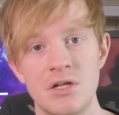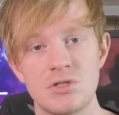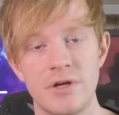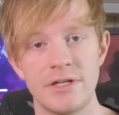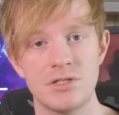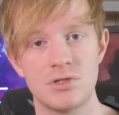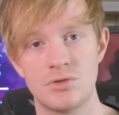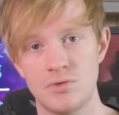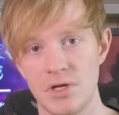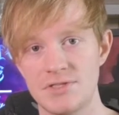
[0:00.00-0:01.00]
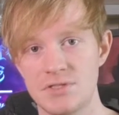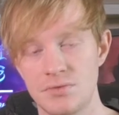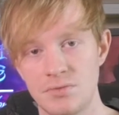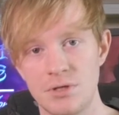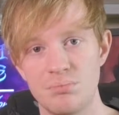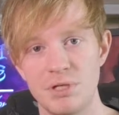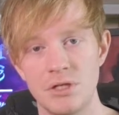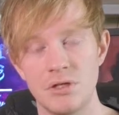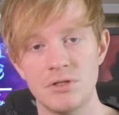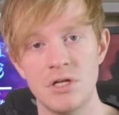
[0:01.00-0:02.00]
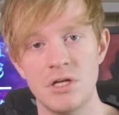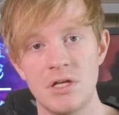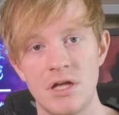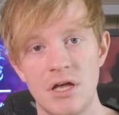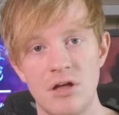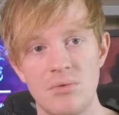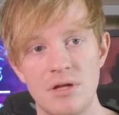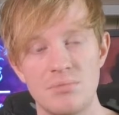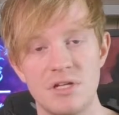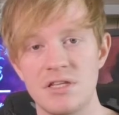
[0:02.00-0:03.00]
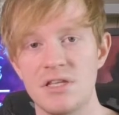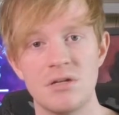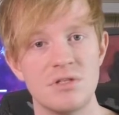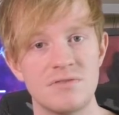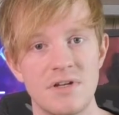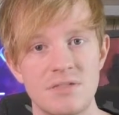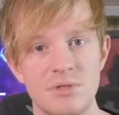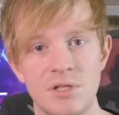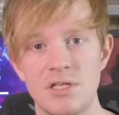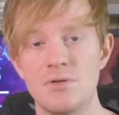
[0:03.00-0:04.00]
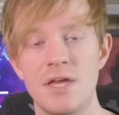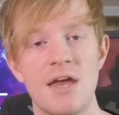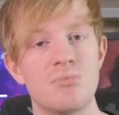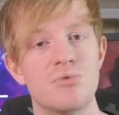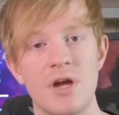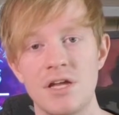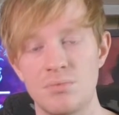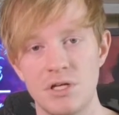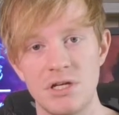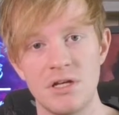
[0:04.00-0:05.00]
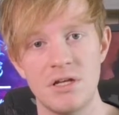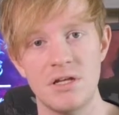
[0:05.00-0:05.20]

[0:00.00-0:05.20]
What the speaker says: trying to trust to rebuild and being in the enemy's face, being like, you can't break me,